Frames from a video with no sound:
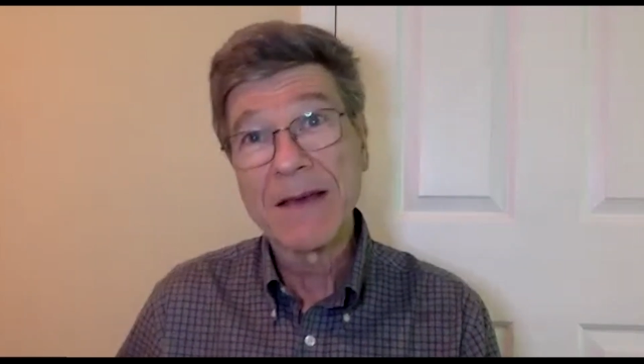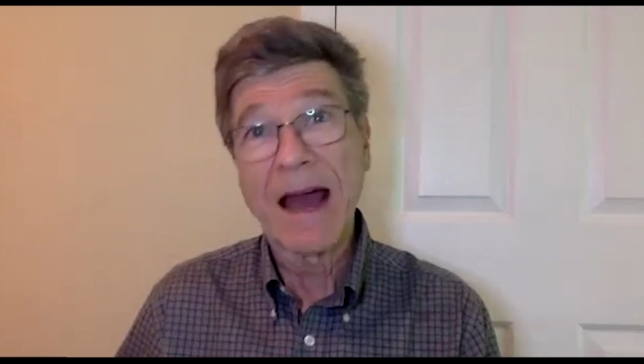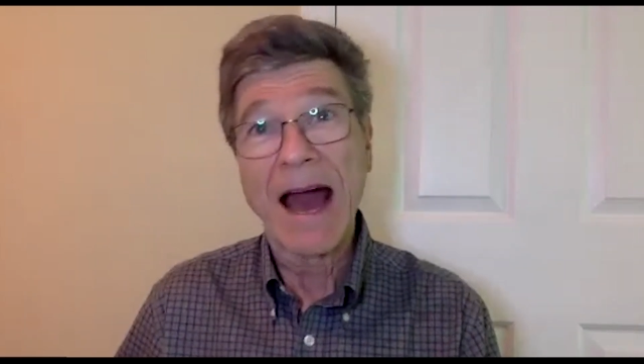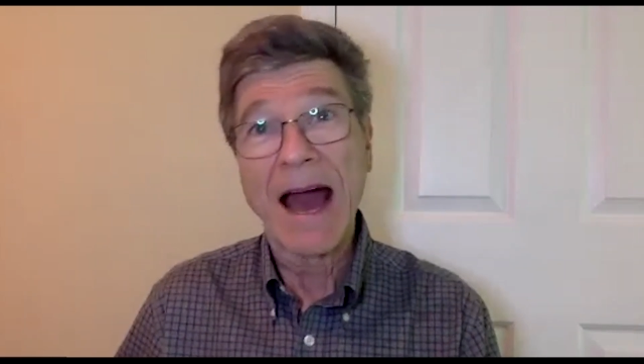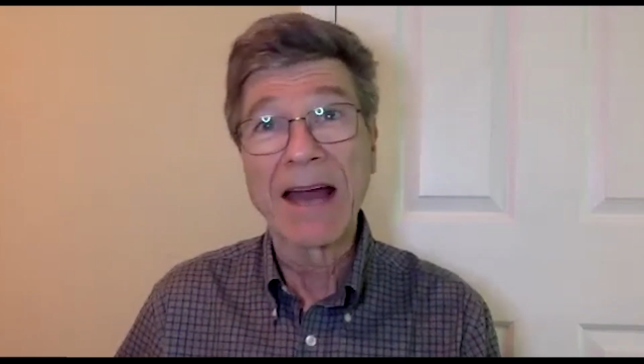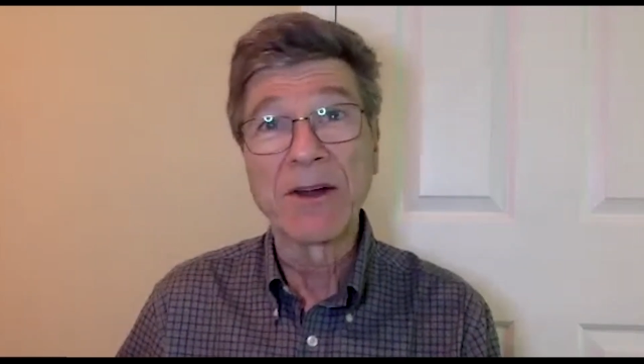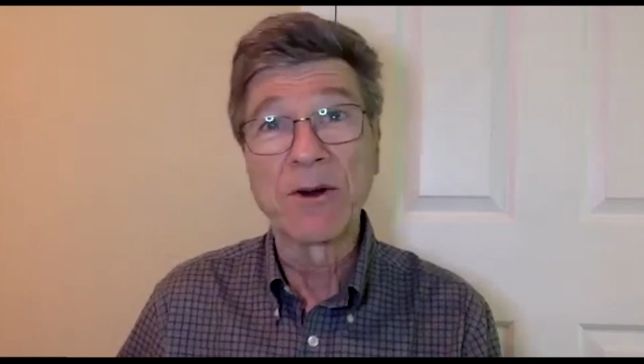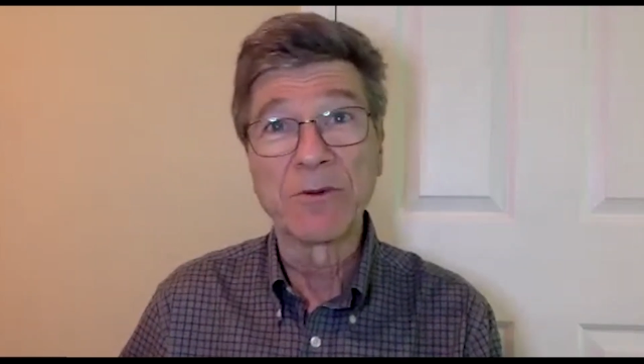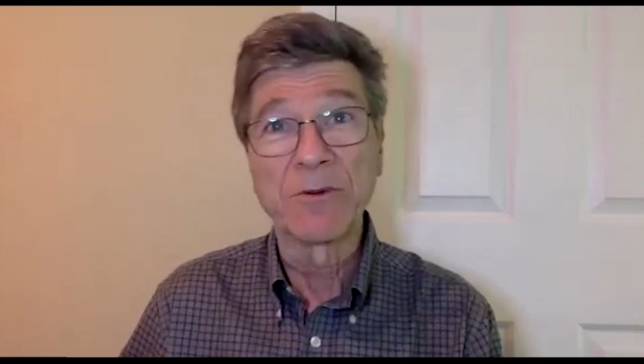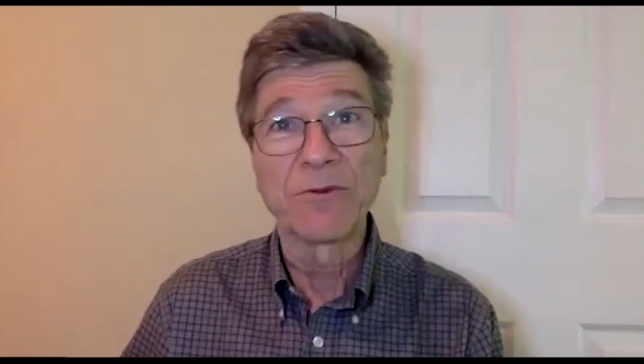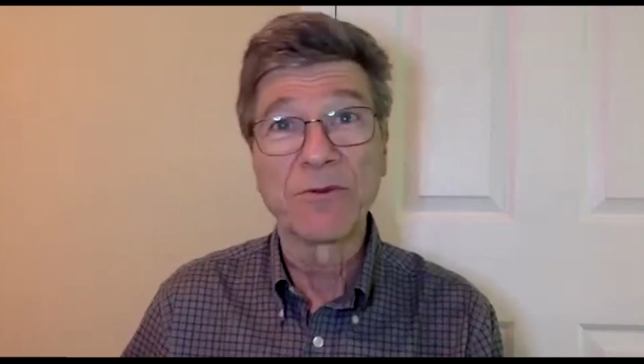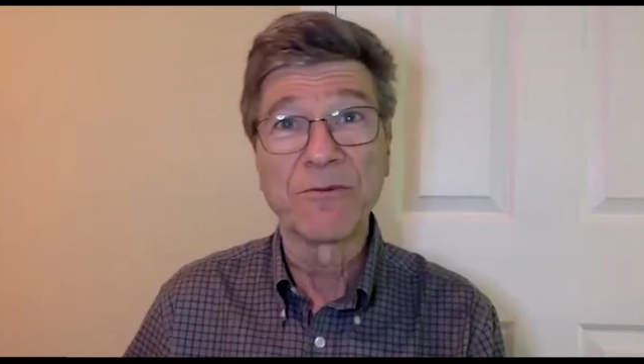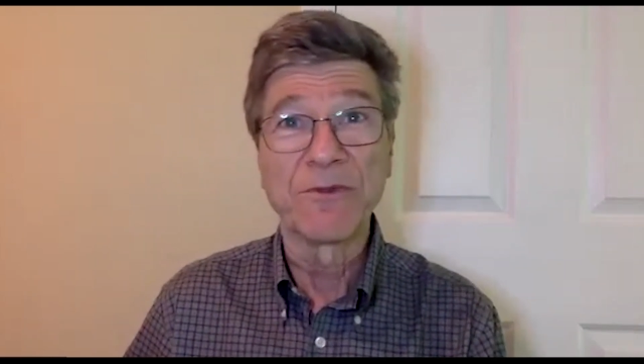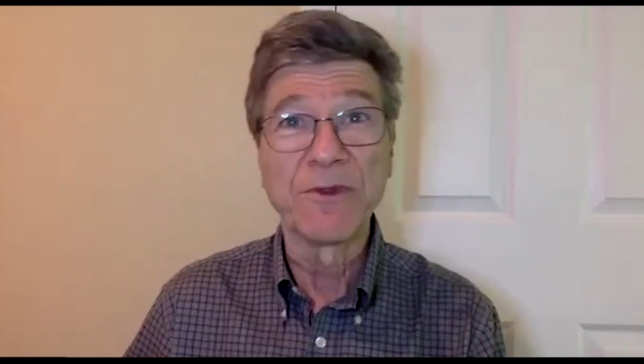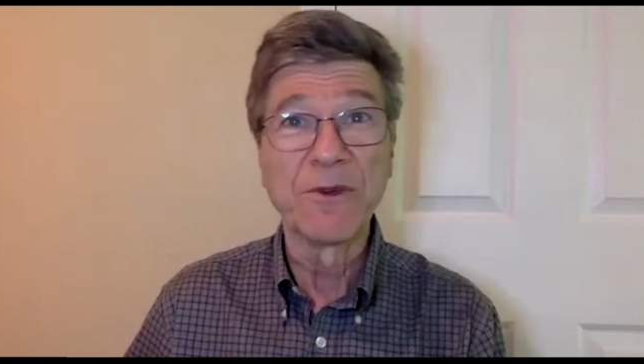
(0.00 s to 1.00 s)
I don't
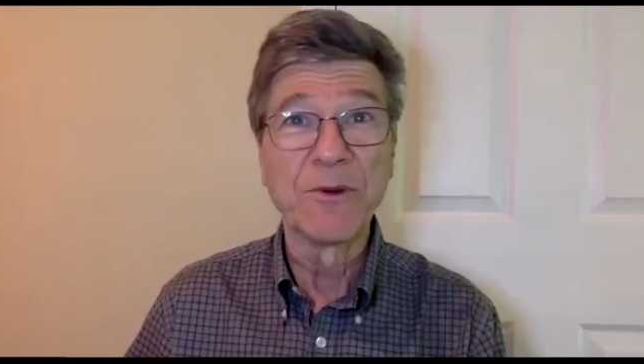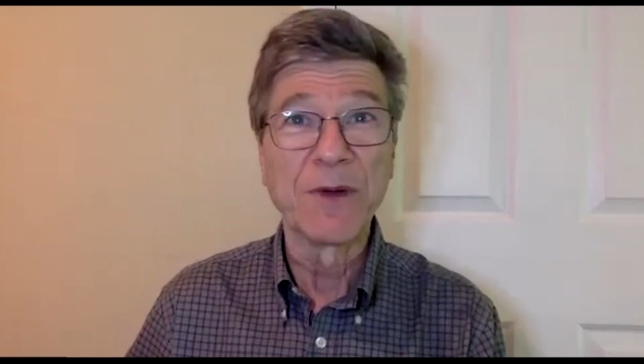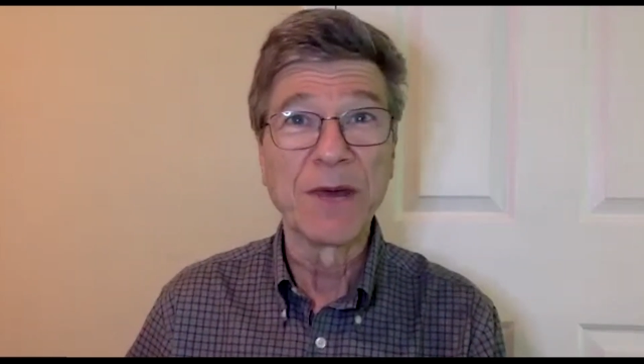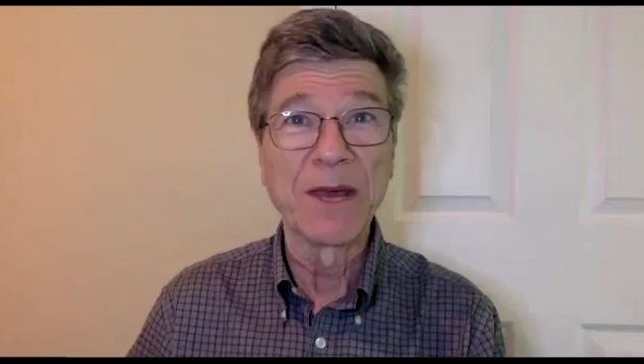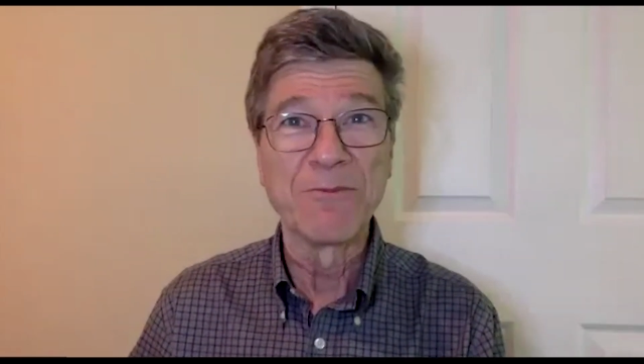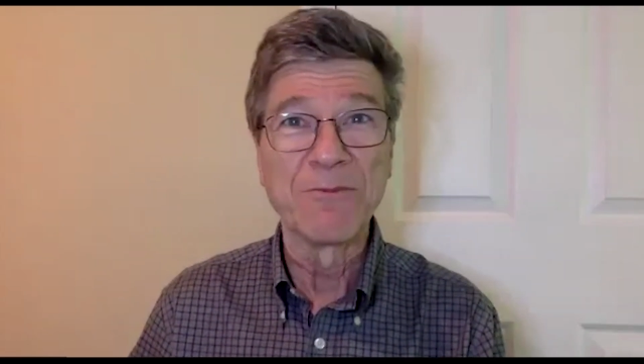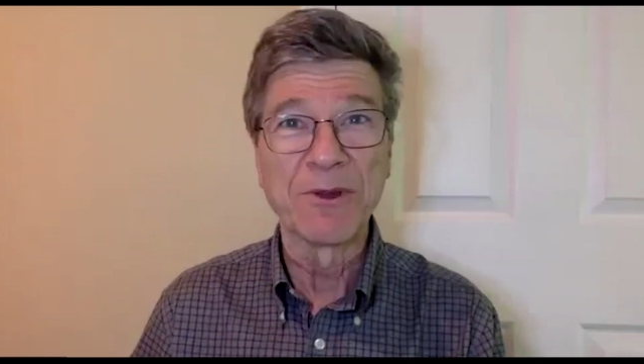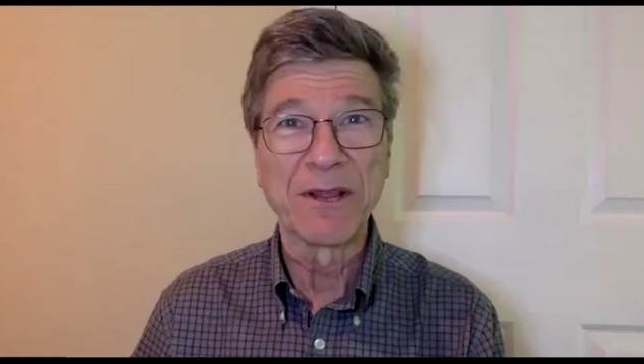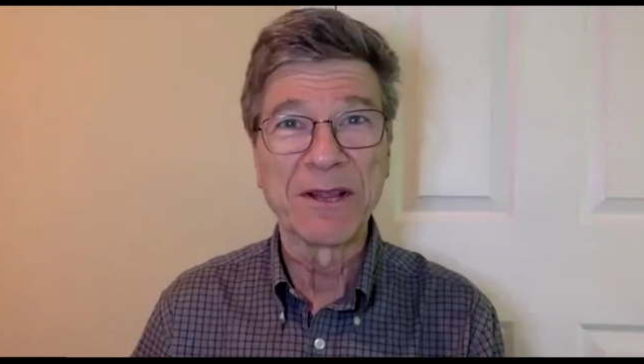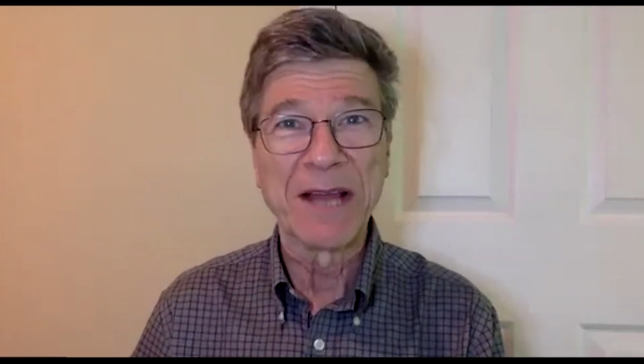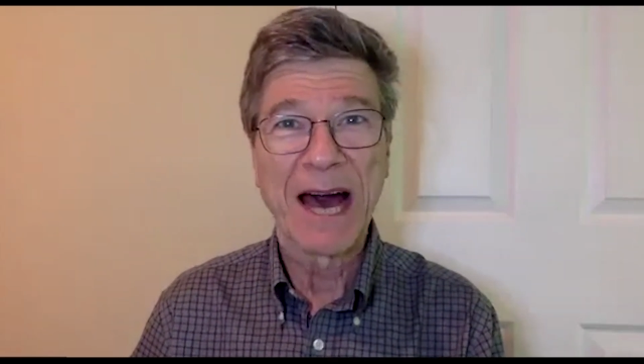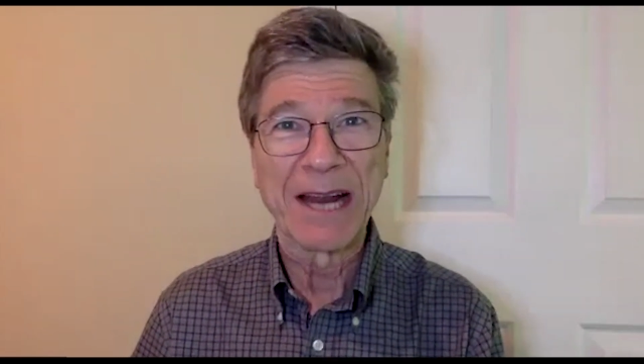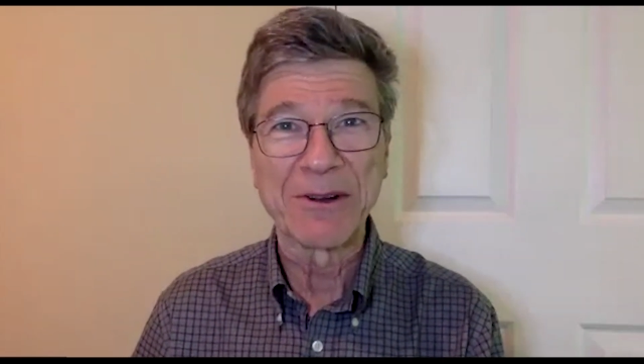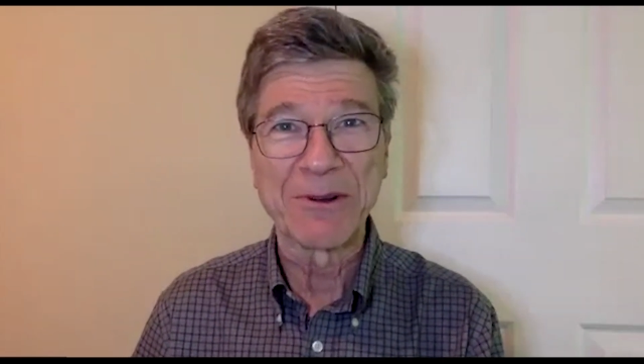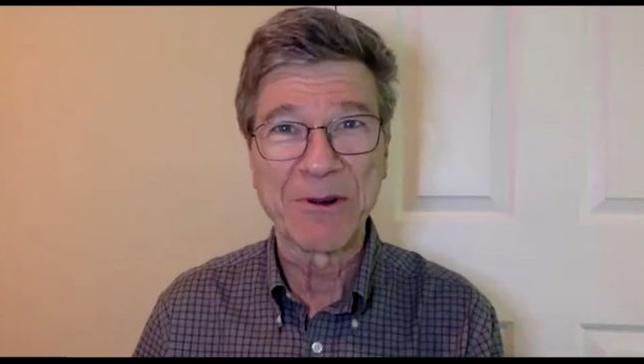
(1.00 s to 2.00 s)
view him with a
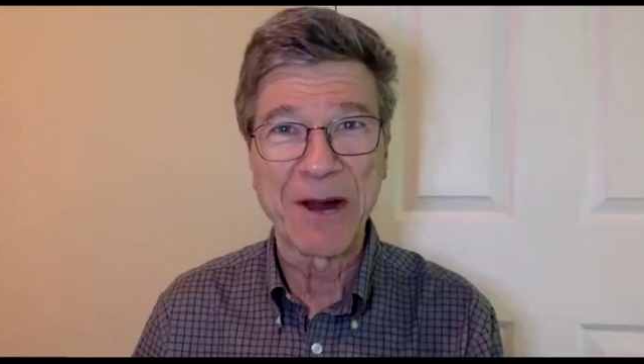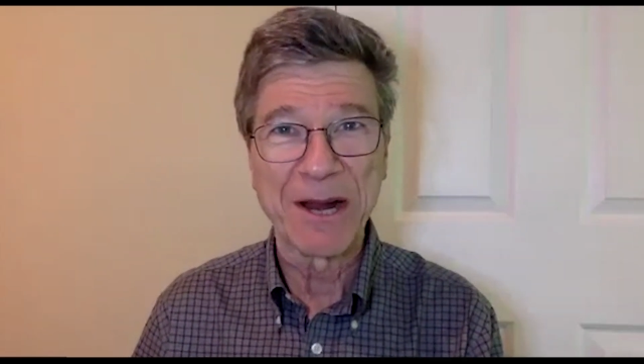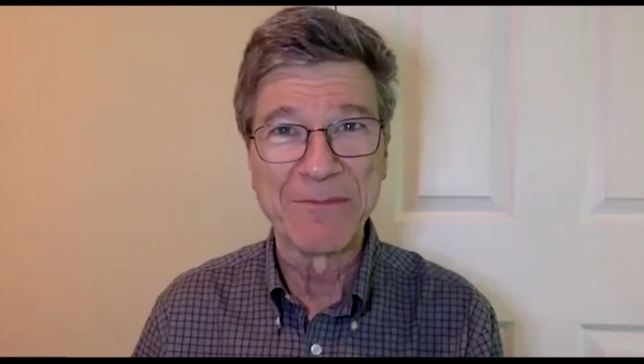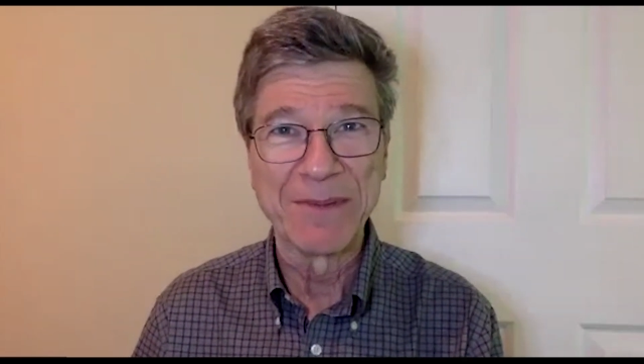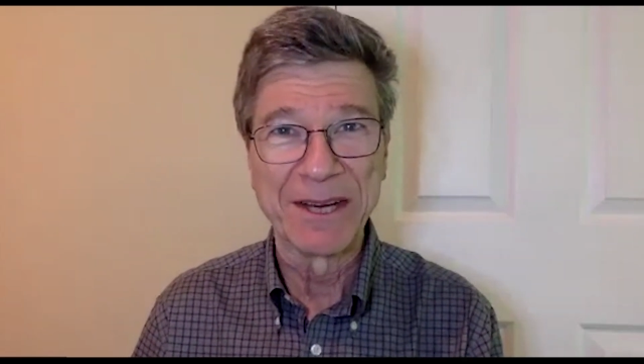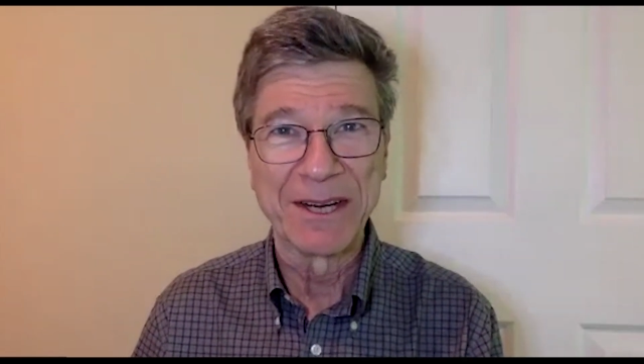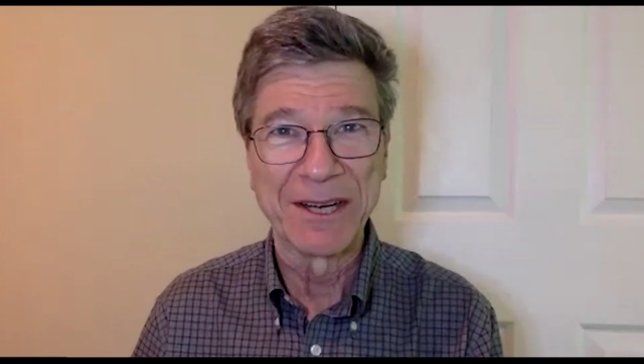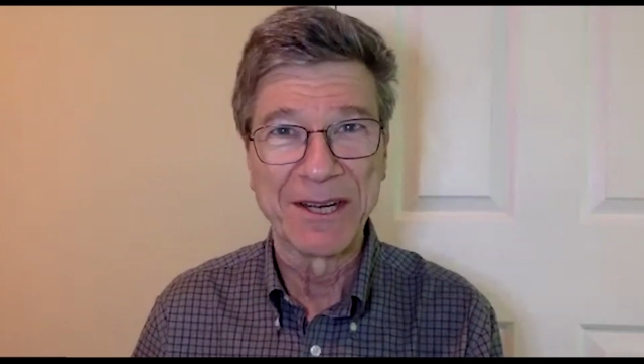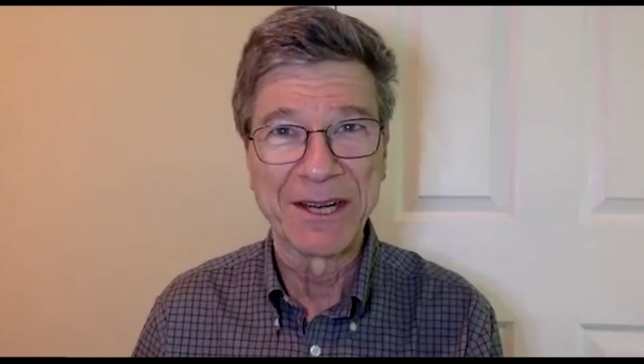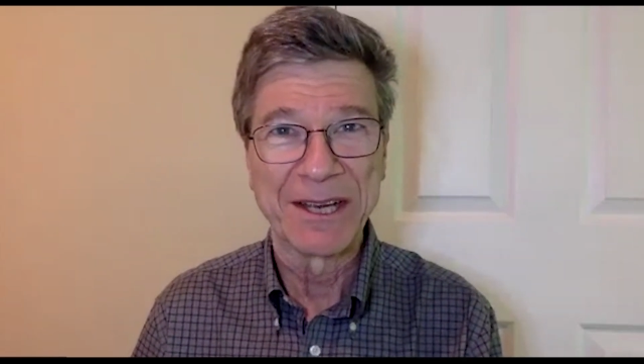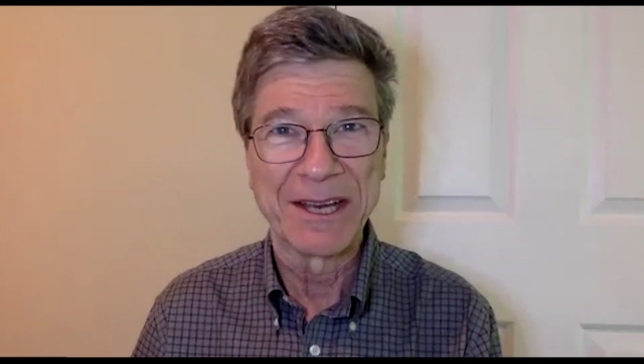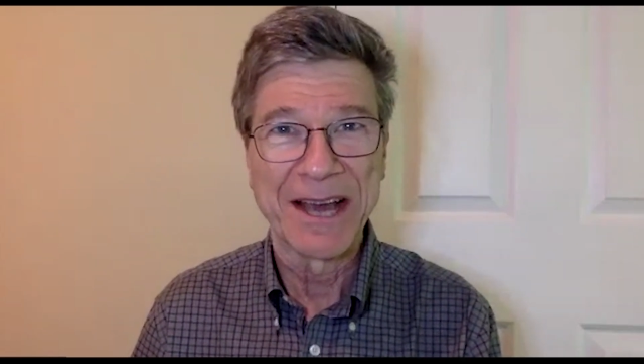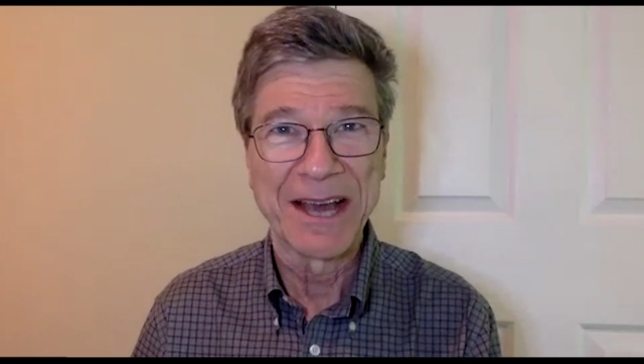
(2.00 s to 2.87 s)
lot of credibility.